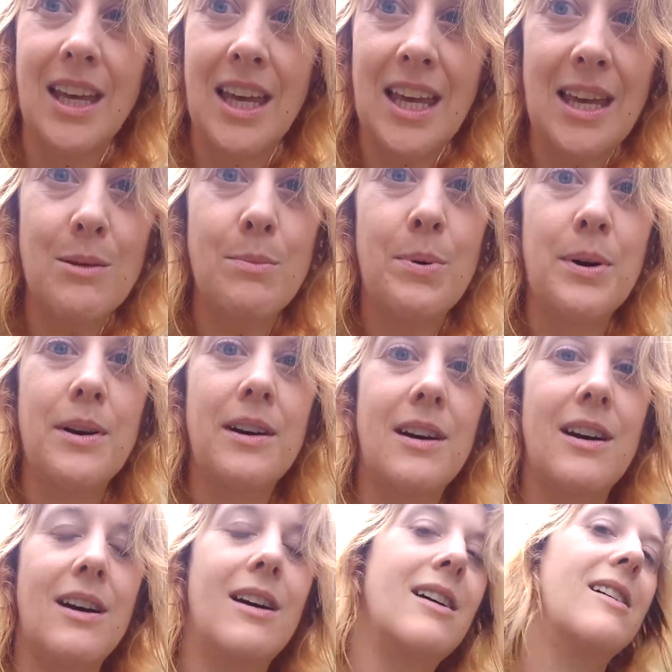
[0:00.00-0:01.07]
keep
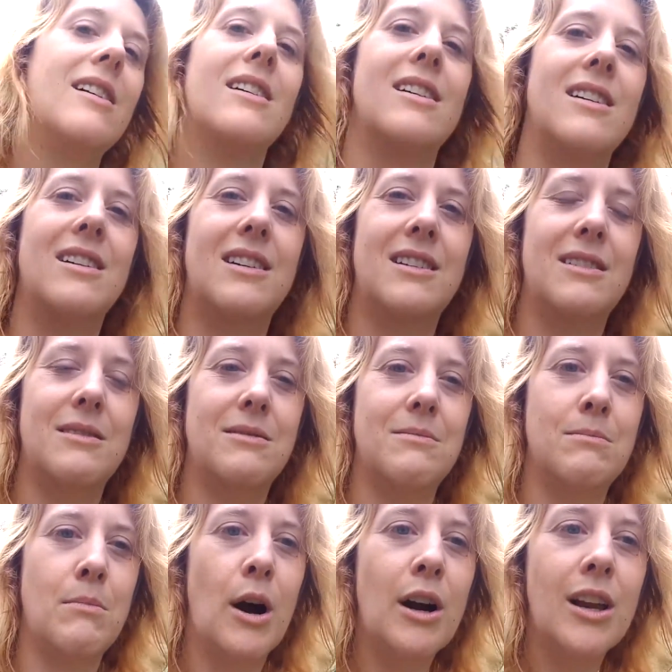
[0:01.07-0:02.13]

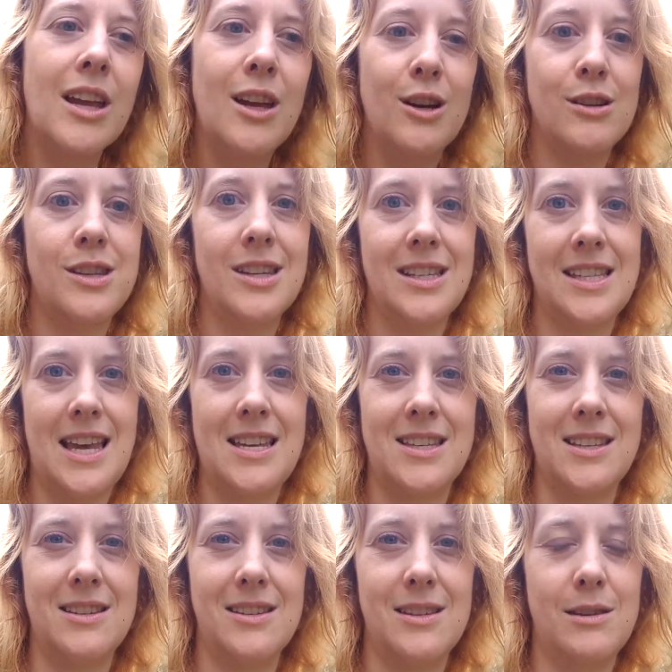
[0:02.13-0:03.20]
marking your
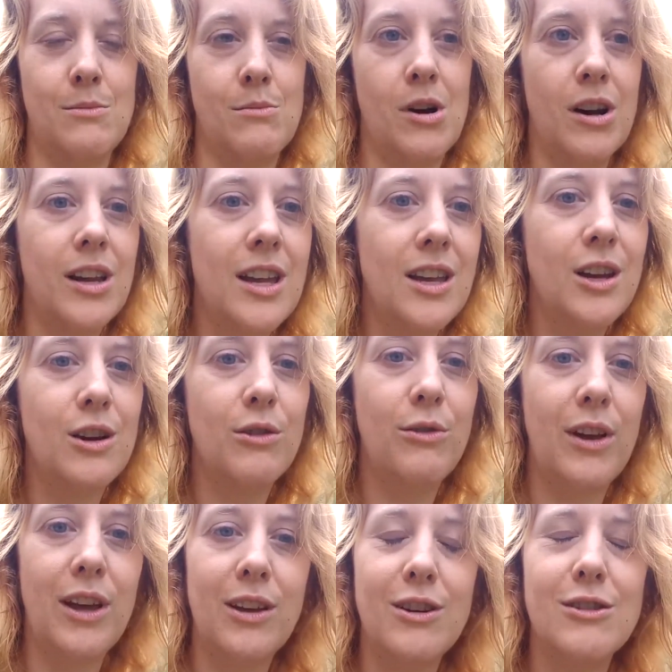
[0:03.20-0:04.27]
successes, marking your
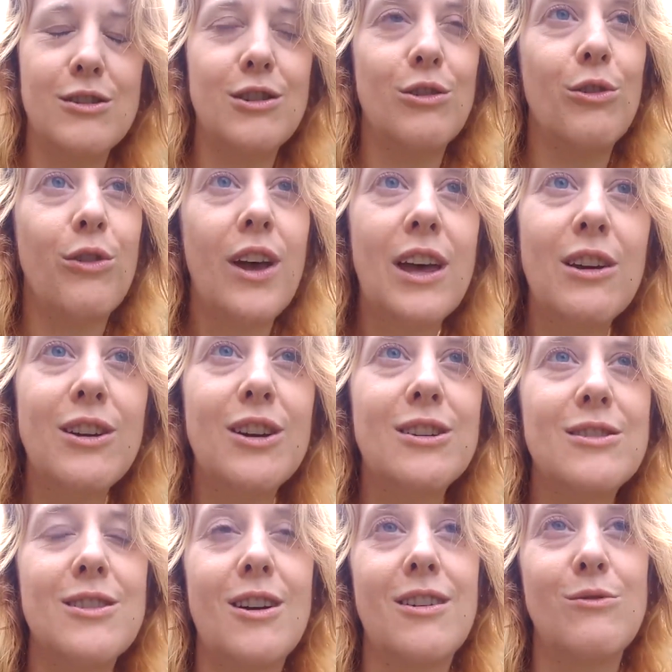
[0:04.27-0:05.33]
failures. Your
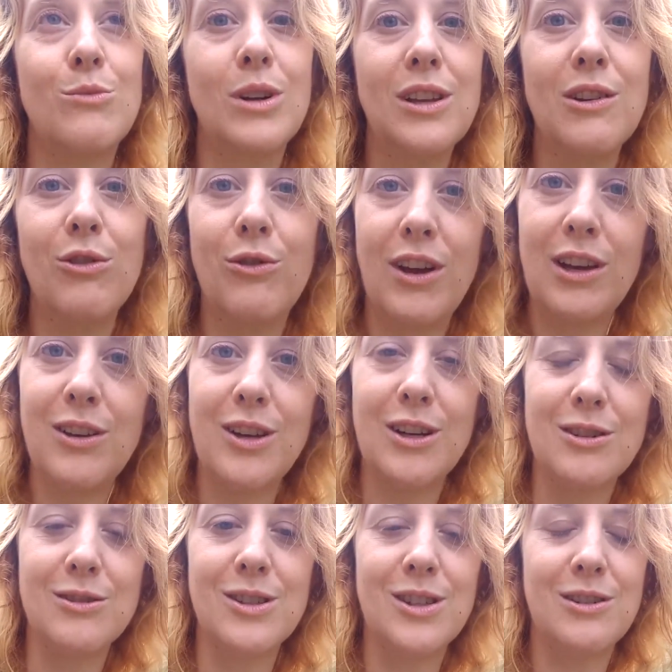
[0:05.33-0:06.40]
failures aren't really
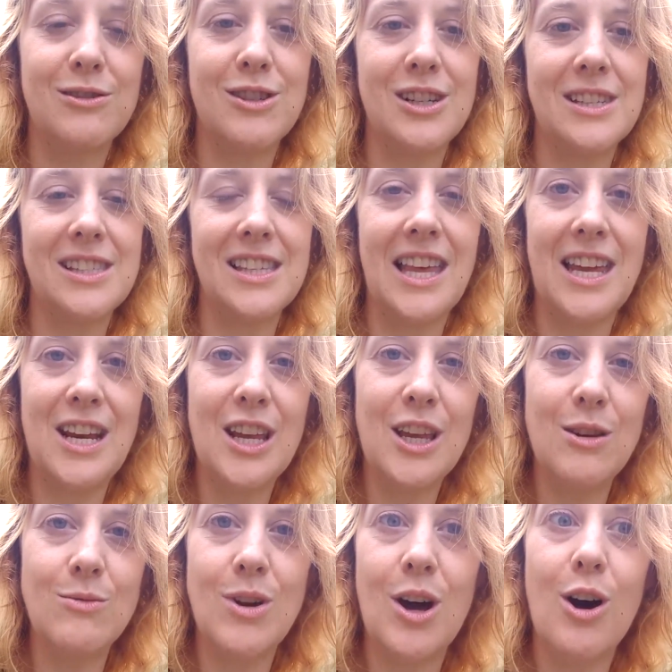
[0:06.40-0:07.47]
failures, they're just letting
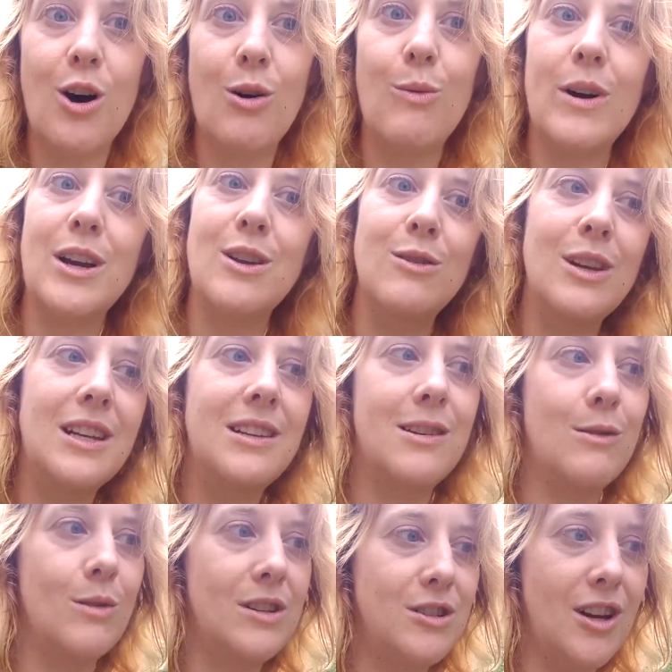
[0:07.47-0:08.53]
you know where you need
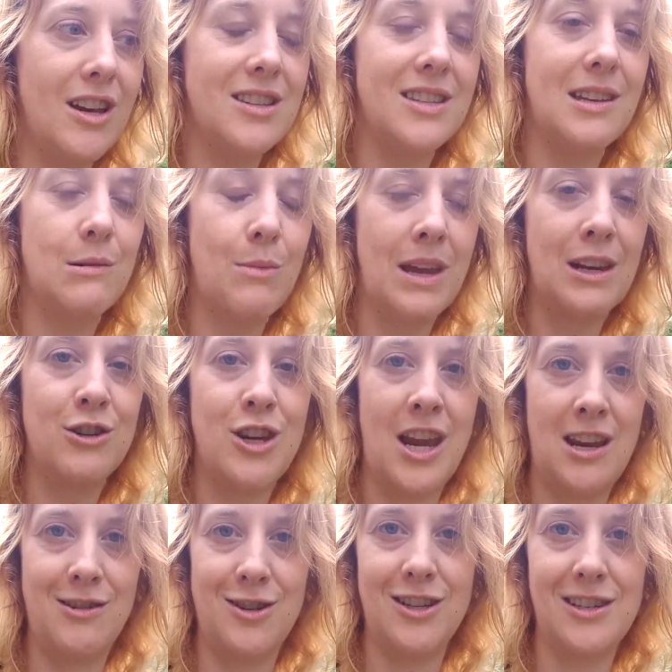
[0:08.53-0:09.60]
to adjust and make
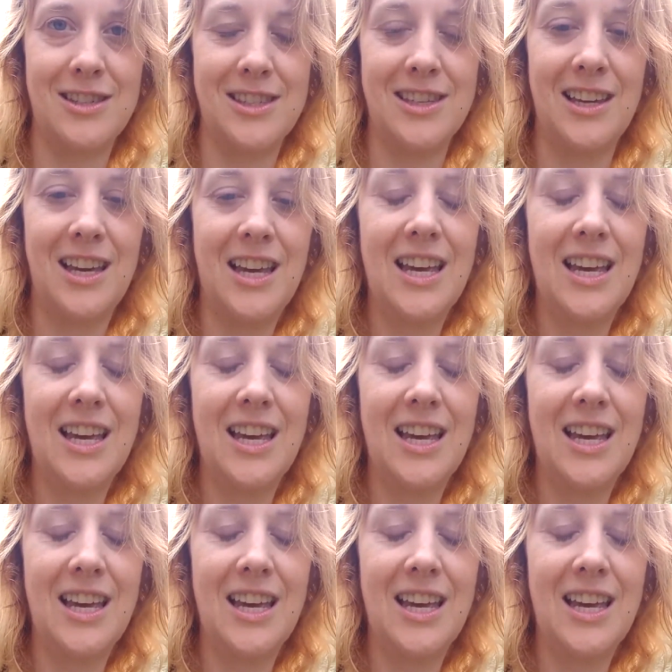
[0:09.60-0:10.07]
changes.